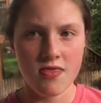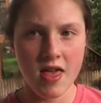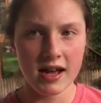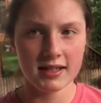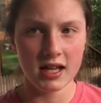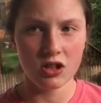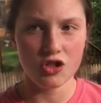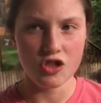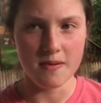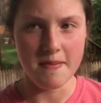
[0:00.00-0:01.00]
Next, I
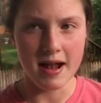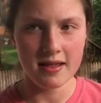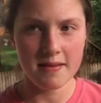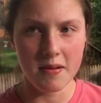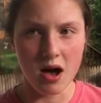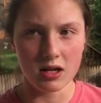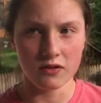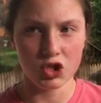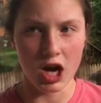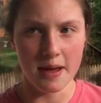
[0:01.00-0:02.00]
learned that the men in the Baka
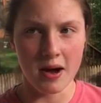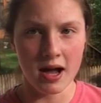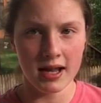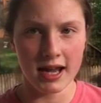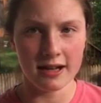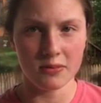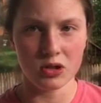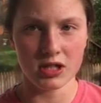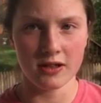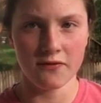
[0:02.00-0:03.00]
tribe hunt
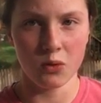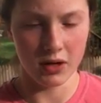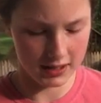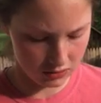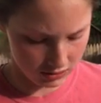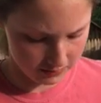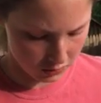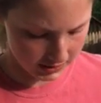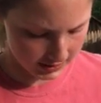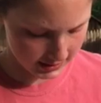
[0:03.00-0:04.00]
animals in the forest using
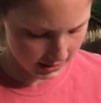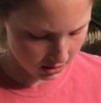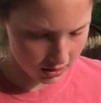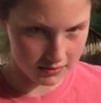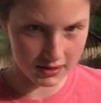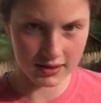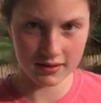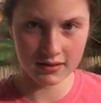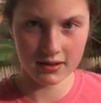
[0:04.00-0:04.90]
poisonous arrows.